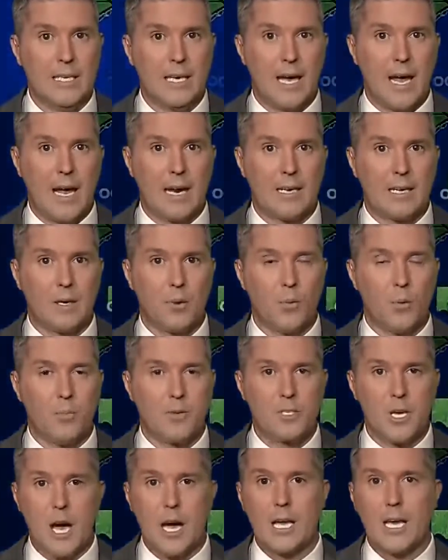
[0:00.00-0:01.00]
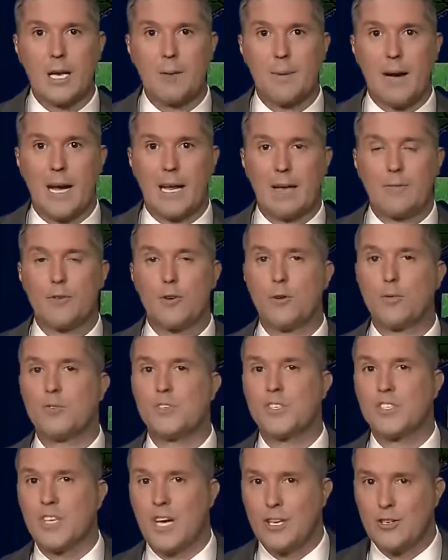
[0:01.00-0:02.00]
and we'll be talking about afternoon
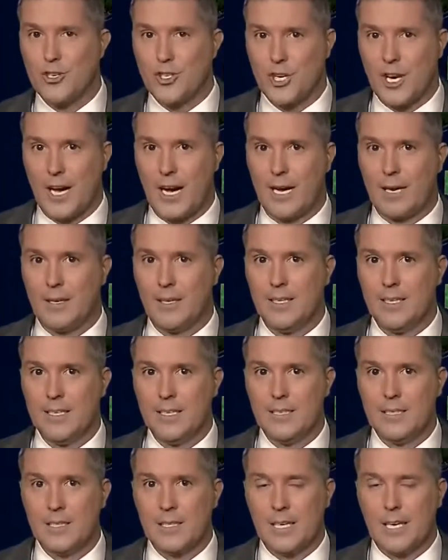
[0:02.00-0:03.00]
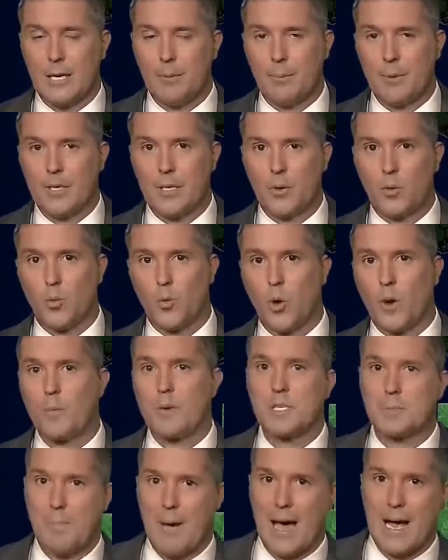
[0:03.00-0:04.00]
sunshine helping to warm
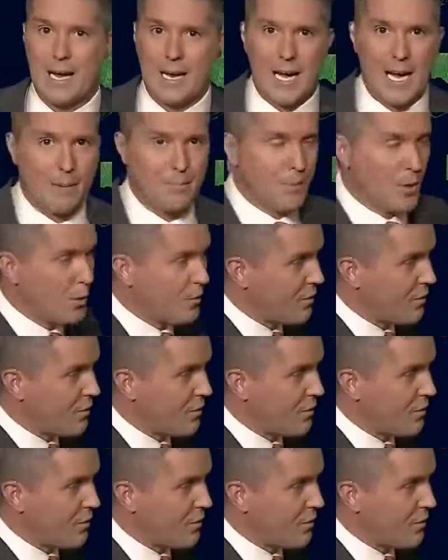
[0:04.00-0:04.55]
us back up.